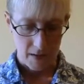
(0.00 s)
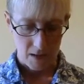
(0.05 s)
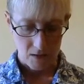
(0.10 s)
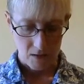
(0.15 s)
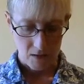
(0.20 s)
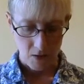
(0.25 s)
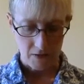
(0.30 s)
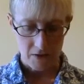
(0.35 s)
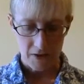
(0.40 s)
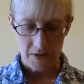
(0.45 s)

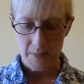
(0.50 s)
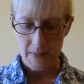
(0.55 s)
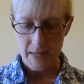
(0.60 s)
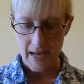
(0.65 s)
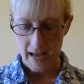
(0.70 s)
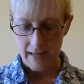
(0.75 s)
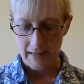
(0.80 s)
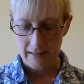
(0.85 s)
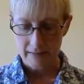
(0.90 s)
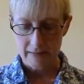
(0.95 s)
So I'll just be
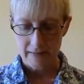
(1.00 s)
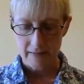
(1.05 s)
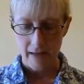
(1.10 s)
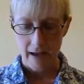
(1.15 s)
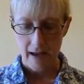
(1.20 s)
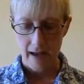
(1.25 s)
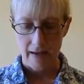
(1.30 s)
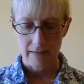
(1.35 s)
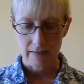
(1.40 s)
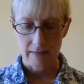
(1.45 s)
adding to
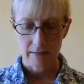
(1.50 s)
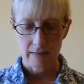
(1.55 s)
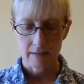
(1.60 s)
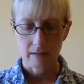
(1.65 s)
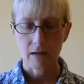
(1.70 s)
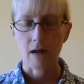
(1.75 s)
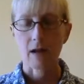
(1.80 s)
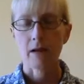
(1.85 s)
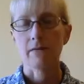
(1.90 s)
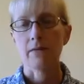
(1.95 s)
that
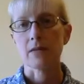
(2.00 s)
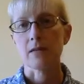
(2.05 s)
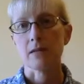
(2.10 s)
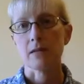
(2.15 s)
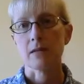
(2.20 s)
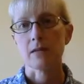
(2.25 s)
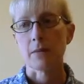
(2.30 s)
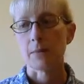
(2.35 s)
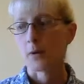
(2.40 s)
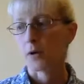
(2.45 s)
kind of as
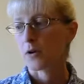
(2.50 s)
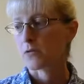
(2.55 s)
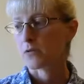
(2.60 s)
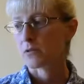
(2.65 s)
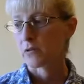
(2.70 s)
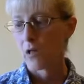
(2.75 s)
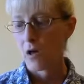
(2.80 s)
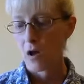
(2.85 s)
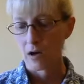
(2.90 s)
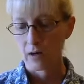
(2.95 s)
the summer
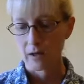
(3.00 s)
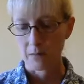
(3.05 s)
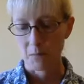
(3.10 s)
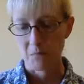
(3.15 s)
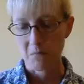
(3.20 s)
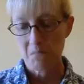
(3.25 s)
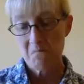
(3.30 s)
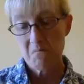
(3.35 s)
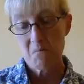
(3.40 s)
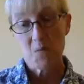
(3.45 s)
goes along,
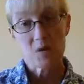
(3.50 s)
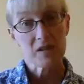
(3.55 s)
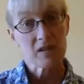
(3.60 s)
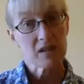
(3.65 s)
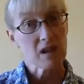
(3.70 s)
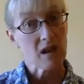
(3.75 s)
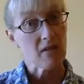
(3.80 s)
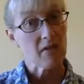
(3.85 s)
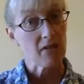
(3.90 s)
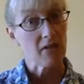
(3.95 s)
and we'll
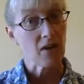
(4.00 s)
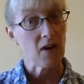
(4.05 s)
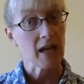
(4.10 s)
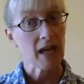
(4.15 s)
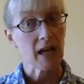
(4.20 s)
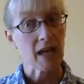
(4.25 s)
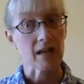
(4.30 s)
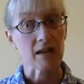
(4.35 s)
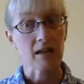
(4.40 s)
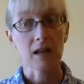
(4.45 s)
see how far I
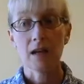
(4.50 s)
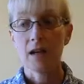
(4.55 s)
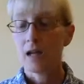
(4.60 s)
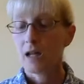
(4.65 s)
get.